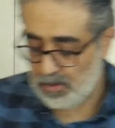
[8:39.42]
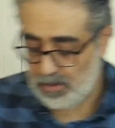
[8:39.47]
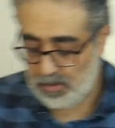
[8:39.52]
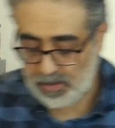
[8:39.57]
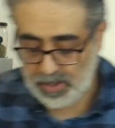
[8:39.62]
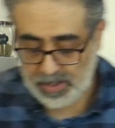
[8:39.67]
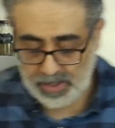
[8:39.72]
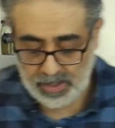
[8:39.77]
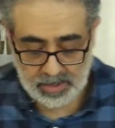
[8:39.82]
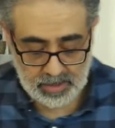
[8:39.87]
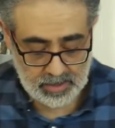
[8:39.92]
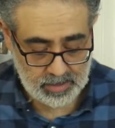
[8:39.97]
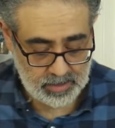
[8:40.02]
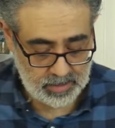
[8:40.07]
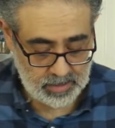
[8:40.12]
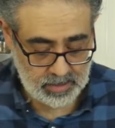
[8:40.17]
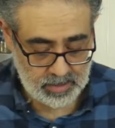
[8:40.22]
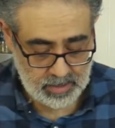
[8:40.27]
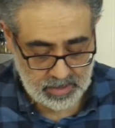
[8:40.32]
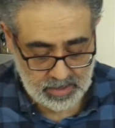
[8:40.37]
that we're going to
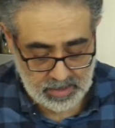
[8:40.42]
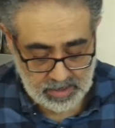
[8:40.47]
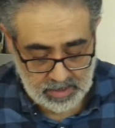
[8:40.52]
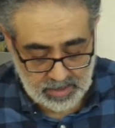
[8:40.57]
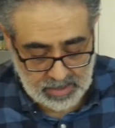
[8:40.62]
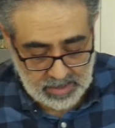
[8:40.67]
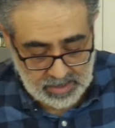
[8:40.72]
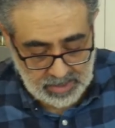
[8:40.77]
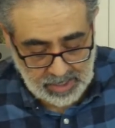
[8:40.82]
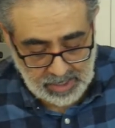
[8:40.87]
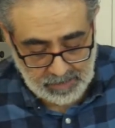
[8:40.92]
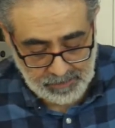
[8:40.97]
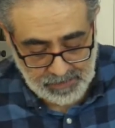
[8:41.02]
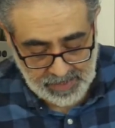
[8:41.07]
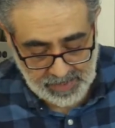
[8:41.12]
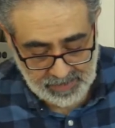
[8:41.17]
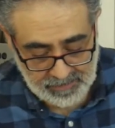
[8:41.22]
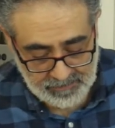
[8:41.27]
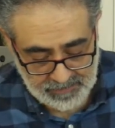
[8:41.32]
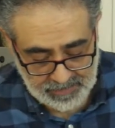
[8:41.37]
keep
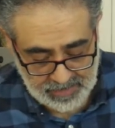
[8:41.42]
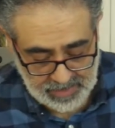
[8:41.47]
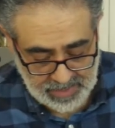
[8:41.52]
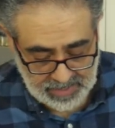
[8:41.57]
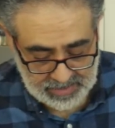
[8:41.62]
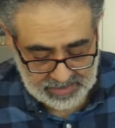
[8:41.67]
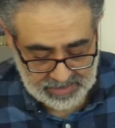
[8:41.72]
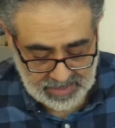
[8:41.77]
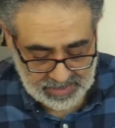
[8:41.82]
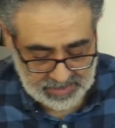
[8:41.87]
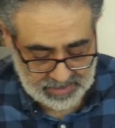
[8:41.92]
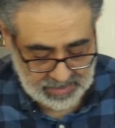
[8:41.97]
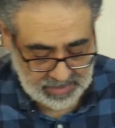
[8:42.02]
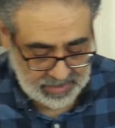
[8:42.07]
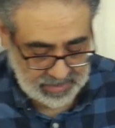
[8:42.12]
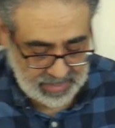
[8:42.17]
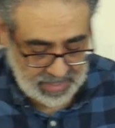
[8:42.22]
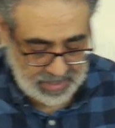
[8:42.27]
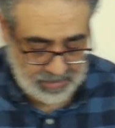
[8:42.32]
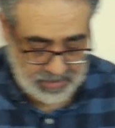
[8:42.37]
it in for the next
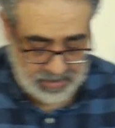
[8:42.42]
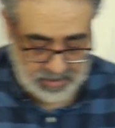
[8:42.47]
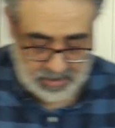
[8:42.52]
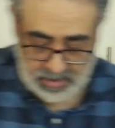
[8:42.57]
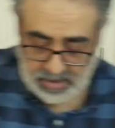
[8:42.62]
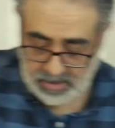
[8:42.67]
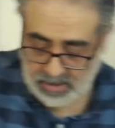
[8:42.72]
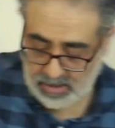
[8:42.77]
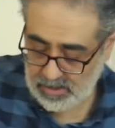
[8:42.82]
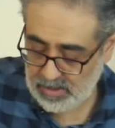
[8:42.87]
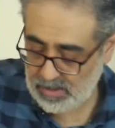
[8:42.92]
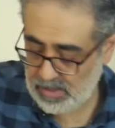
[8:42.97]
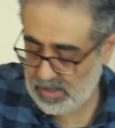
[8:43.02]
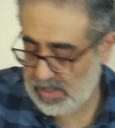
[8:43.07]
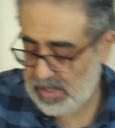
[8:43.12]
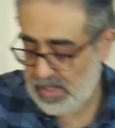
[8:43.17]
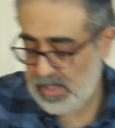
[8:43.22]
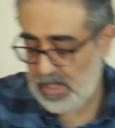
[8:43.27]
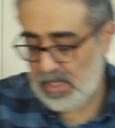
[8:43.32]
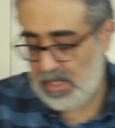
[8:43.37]
18 hours
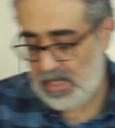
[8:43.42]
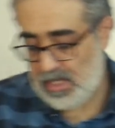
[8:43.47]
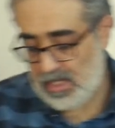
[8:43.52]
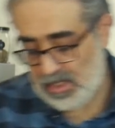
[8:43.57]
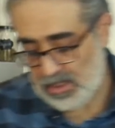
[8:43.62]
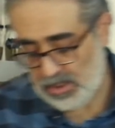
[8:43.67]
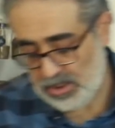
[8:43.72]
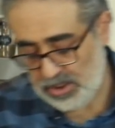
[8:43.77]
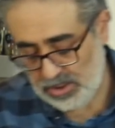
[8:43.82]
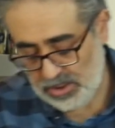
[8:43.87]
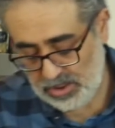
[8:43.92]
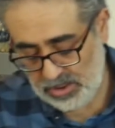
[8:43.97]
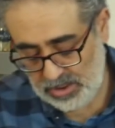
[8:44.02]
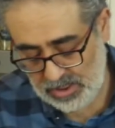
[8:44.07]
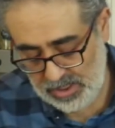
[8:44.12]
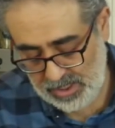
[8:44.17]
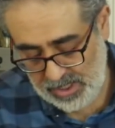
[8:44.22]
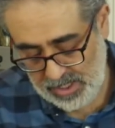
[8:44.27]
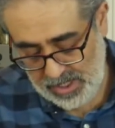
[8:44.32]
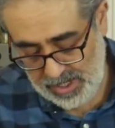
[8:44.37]
and just
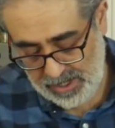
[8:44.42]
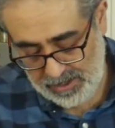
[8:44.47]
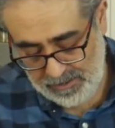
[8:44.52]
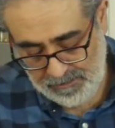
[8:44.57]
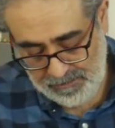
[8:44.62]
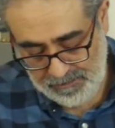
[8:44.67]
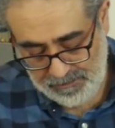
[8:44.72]
sit it in.